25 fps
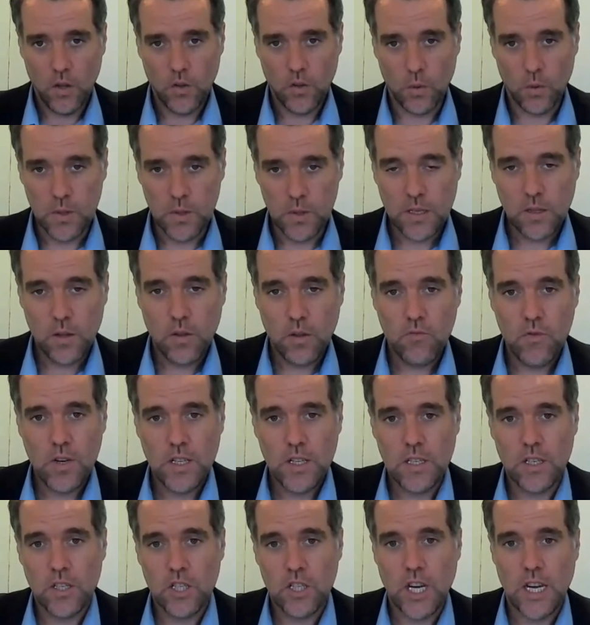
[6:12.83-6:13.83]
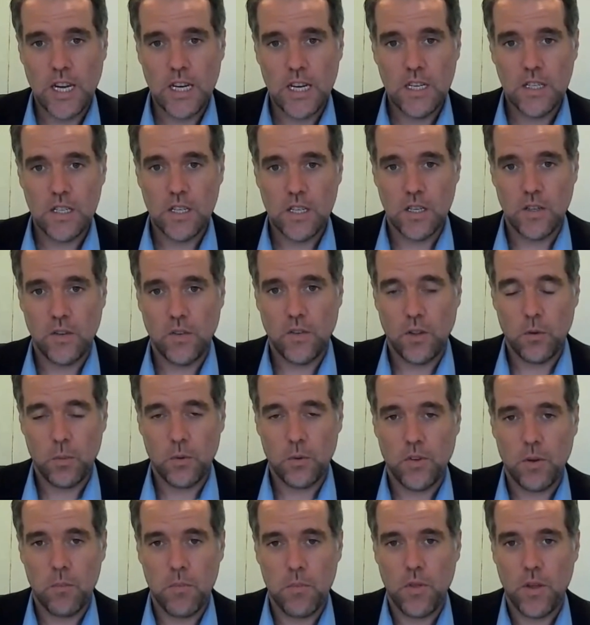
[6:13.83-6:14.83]
So until the recent changes, there
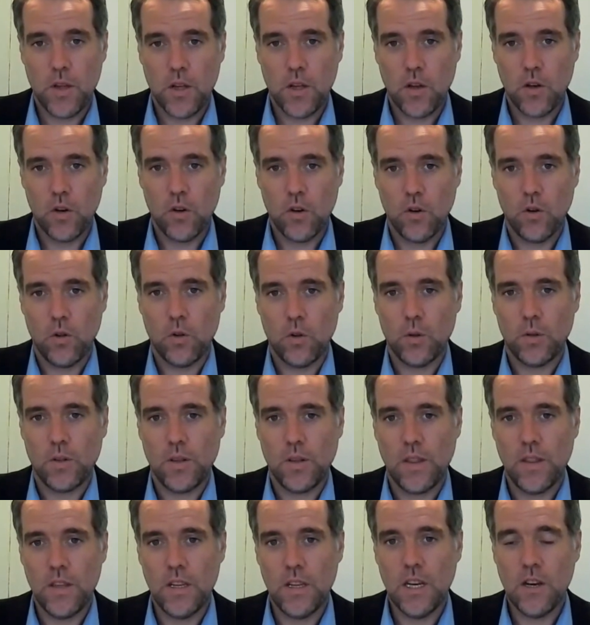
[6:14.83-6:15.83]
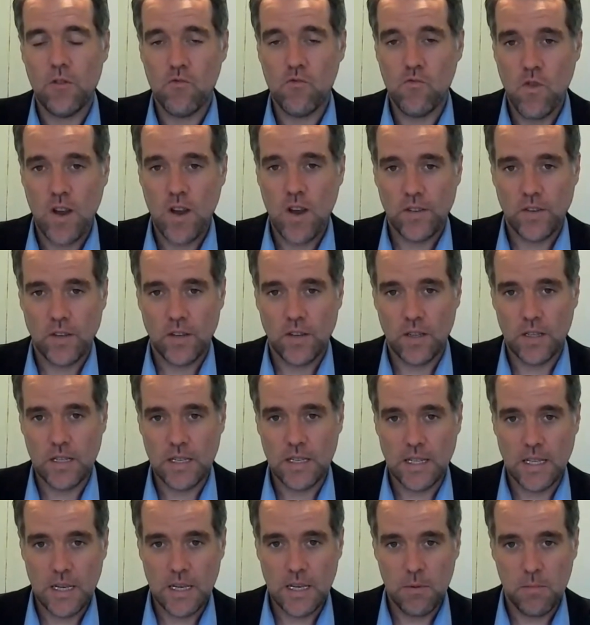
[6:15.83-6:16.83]
was something called the
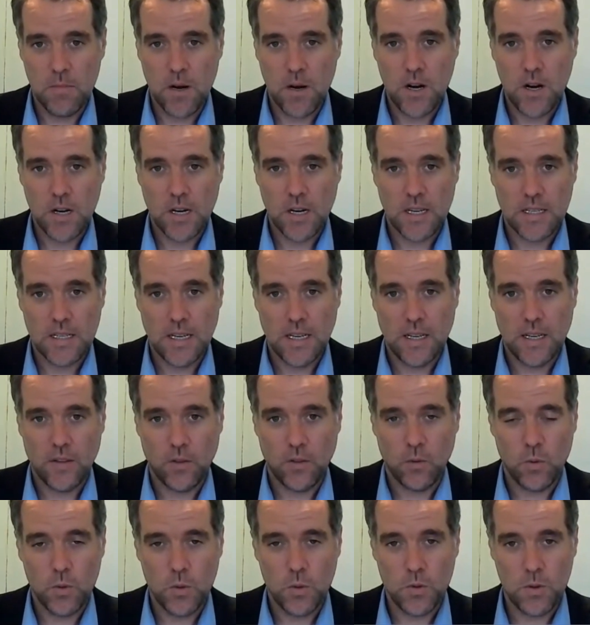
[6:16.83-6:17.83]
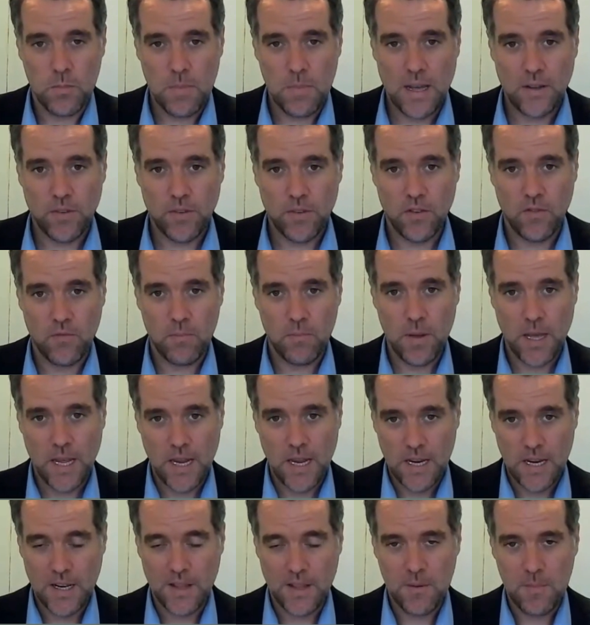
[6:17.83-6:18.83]
resident labour market test, which was a massive
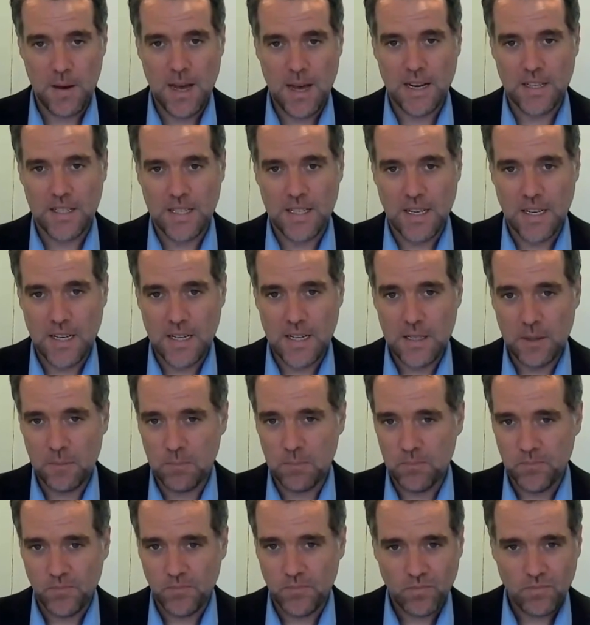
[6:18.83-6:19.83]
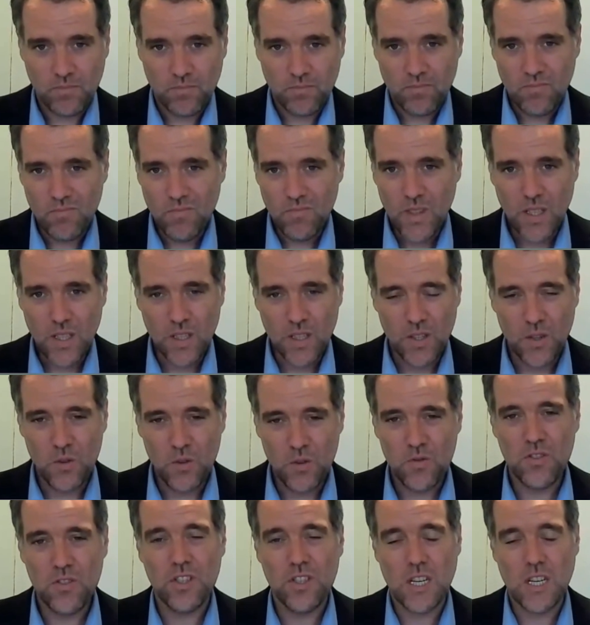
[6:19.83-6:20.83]
pain in the backside, and
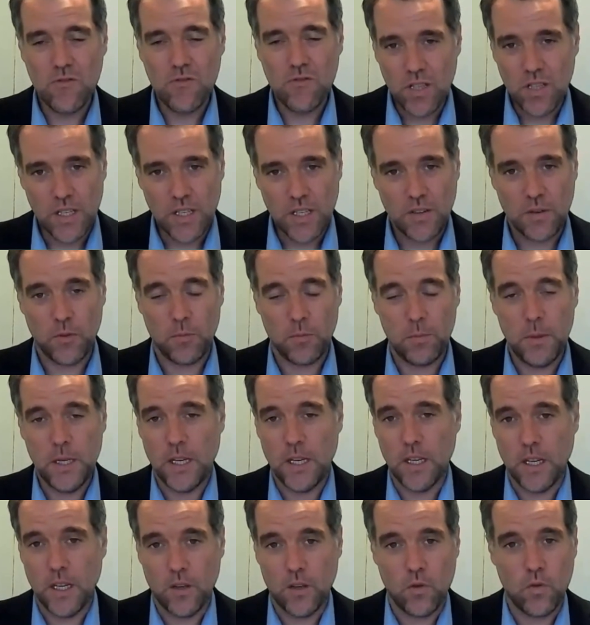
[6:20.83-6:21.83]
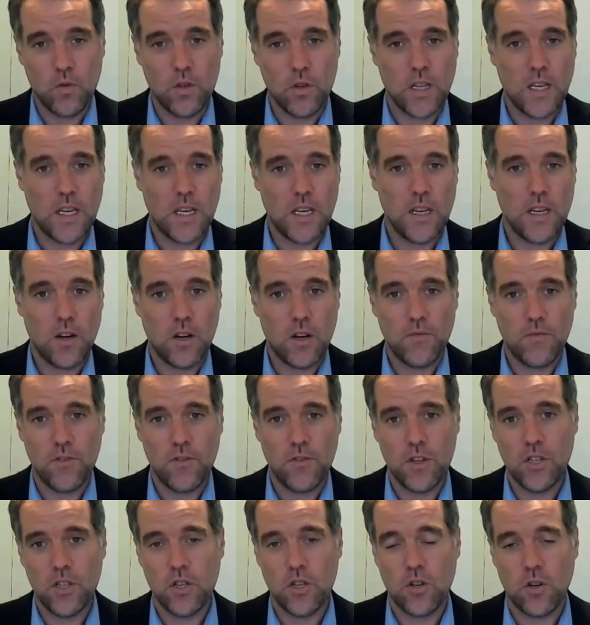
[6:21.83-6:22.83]
you, generally speaking, could only
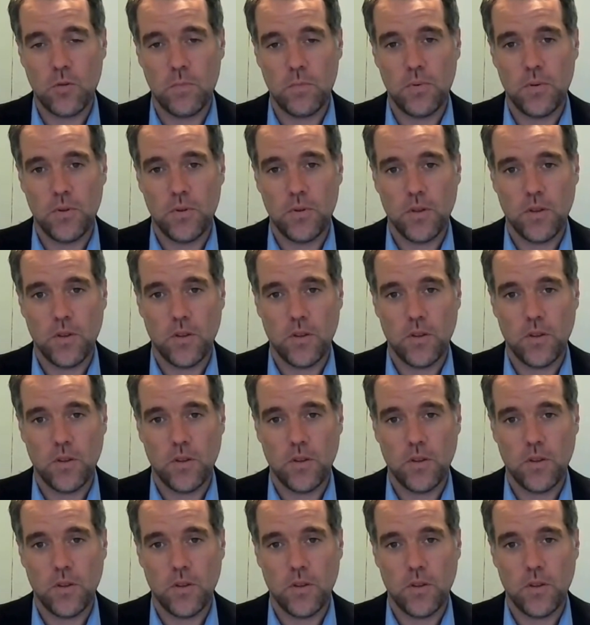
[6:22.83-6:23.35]
offer a job